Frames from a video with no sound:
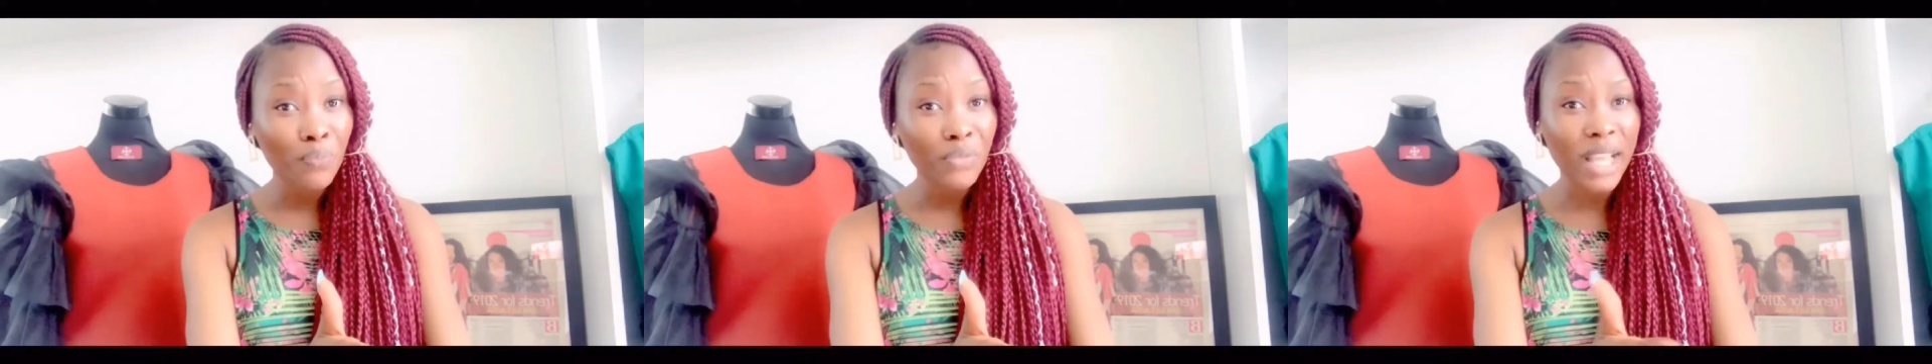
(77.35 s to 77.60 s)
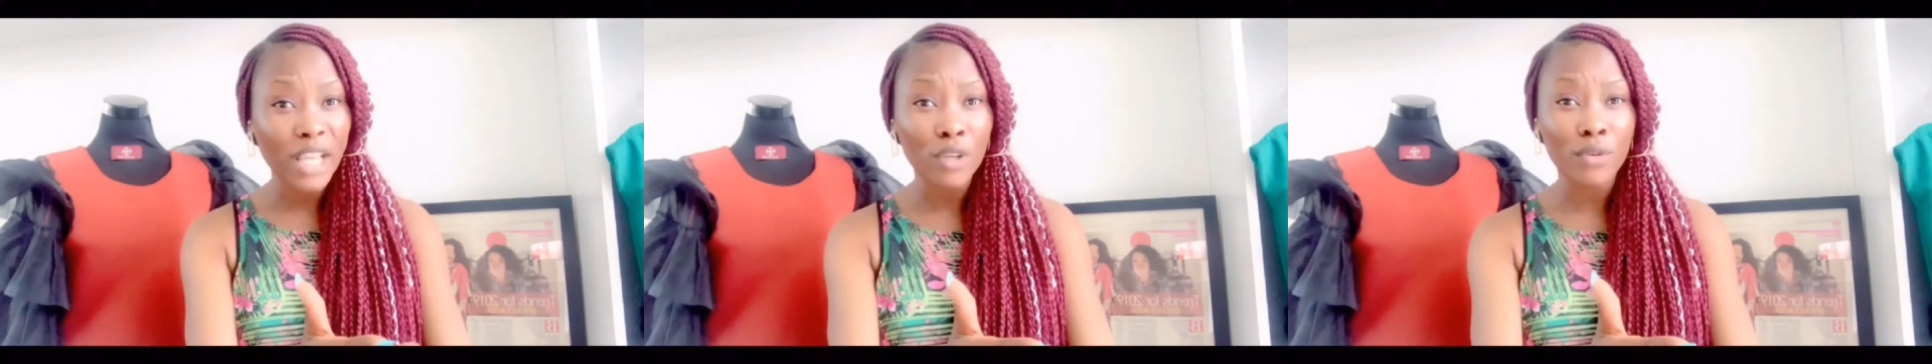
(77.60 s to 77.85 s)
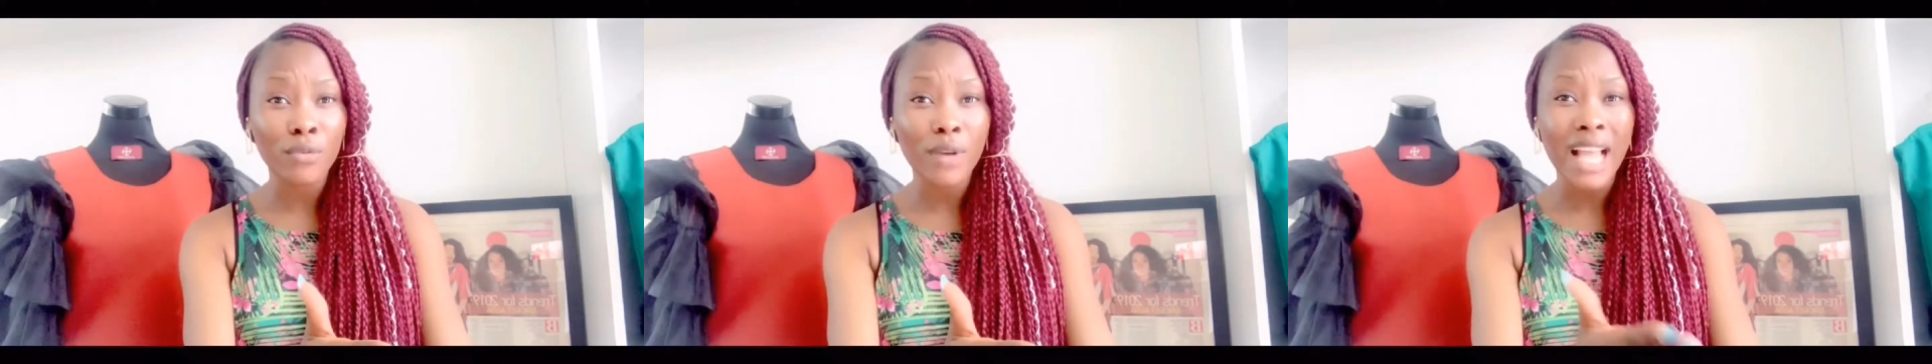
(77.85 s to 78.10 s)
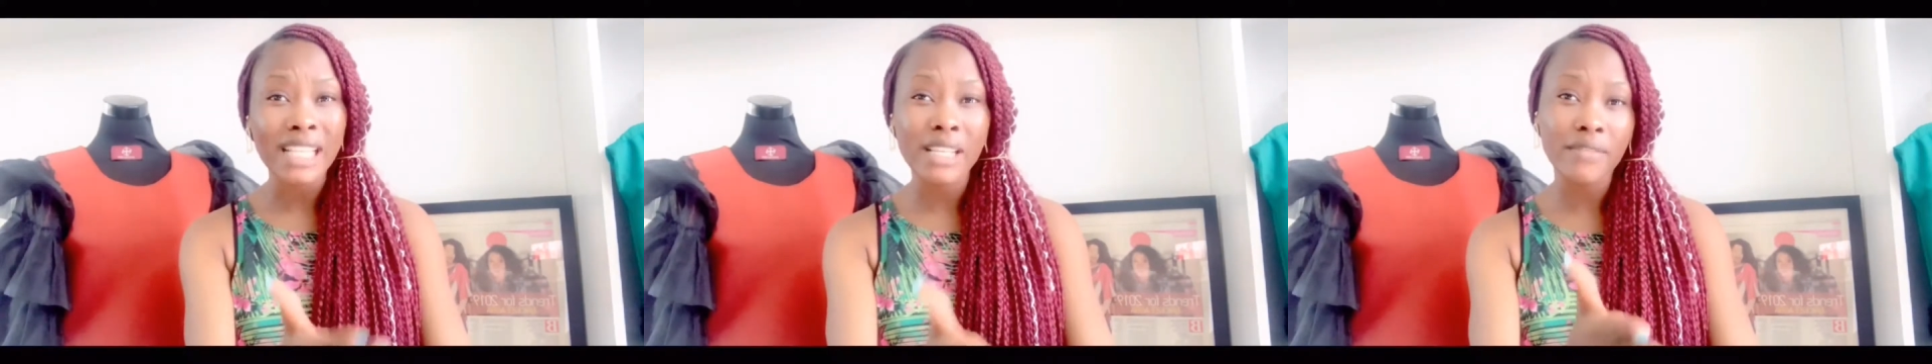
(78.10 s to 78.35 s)
that you've
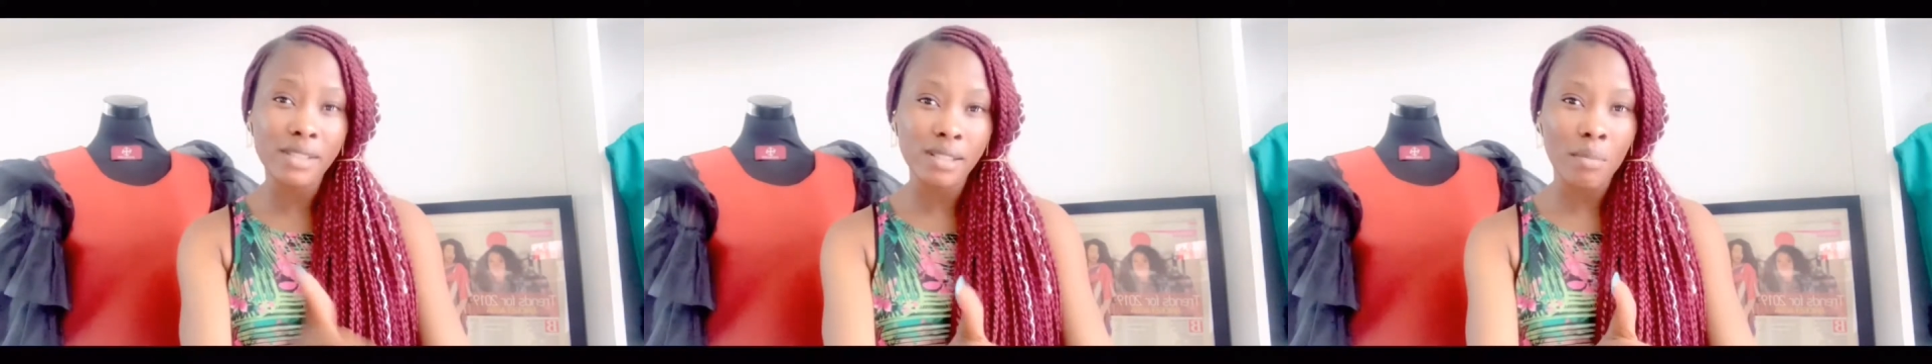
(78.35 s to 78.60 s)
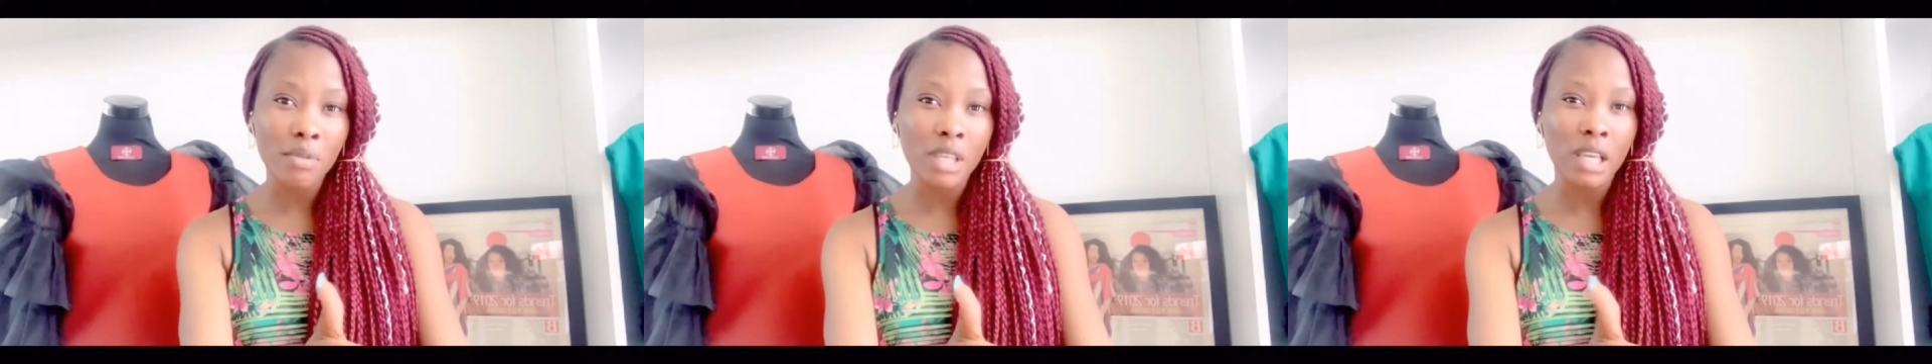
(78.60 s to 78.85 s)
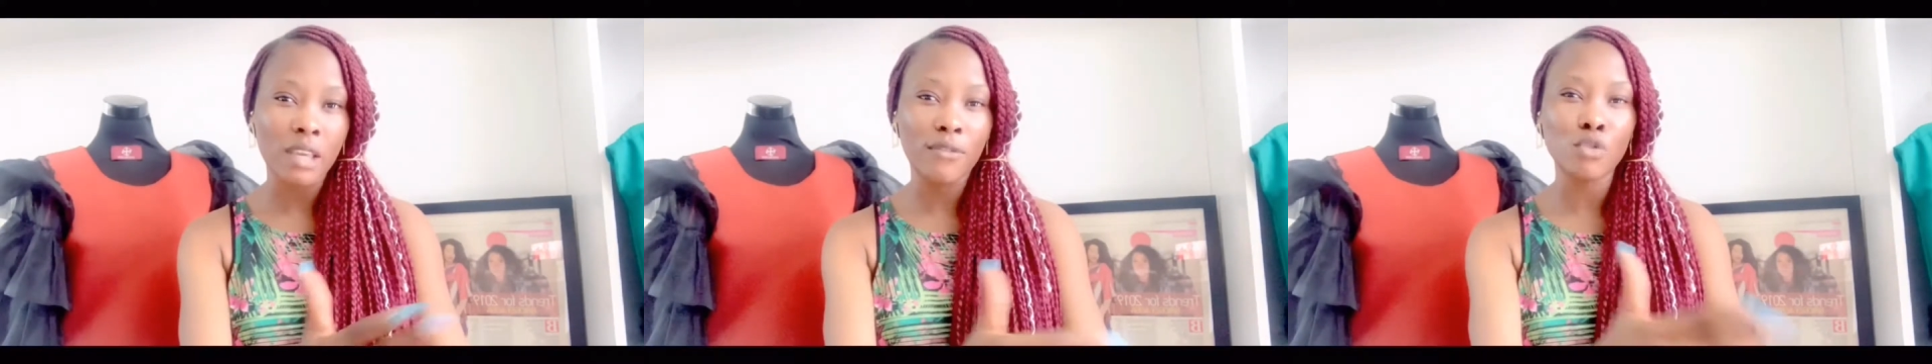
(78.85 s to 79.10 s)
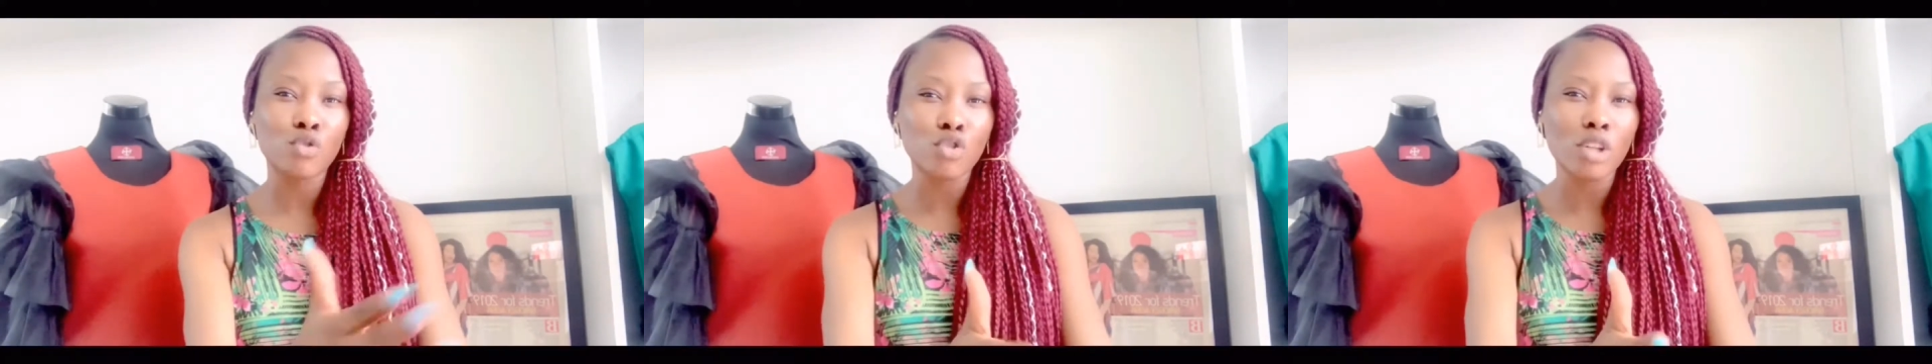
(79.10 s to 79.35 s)
achieved something if
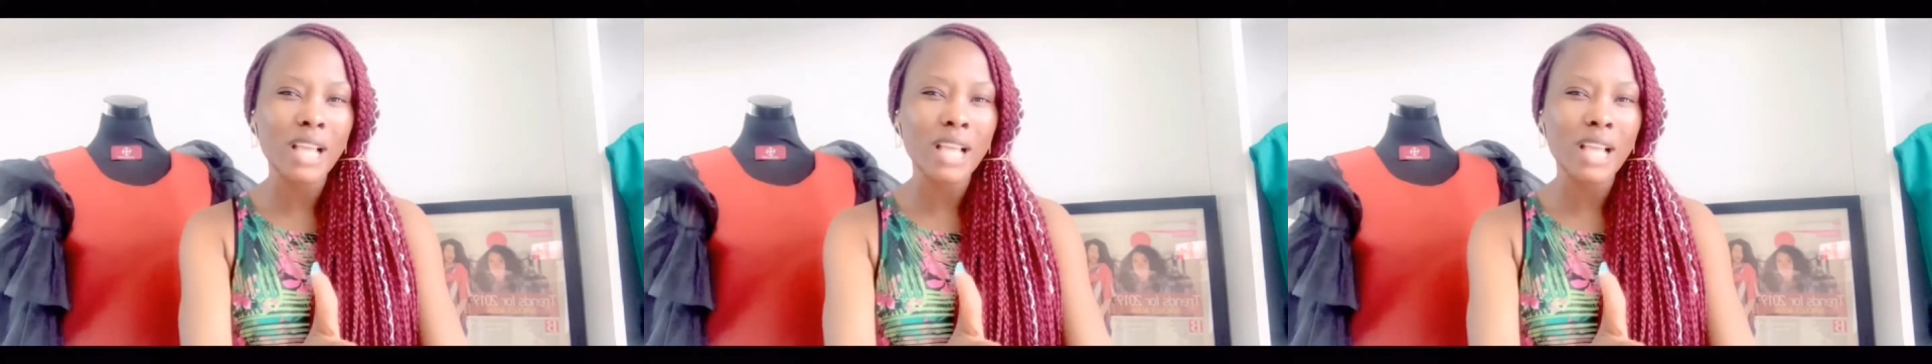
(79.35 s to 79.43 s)
you do not